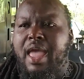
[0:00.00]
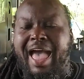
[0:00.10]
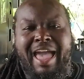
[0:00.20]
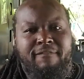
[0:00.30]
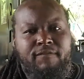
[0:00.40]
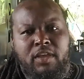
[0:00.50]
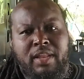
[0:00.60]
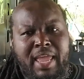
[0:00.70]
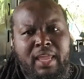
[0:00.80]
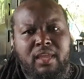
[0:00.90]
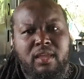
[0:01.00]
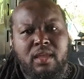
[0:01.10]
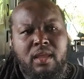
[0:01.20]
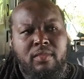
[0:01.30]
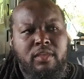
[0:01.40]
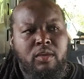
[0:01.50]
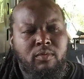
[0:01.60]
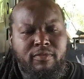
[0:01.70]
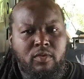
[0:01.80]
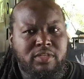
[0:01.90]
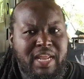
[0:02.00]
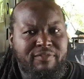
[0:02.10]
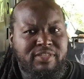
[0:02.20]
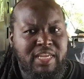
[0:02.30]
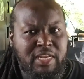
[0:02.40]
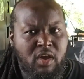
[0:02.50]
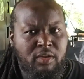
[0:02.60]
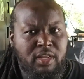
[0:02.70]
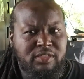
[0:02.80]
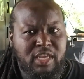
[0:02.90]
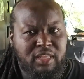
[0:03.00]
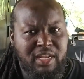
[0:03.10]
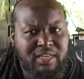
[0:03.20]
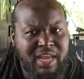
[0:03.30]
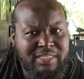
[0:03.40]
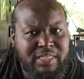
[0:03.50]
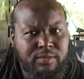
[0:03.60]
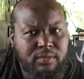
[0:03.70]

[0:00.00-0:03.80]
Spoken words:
I feel like the reviews that I've seen on it say that it doesn't.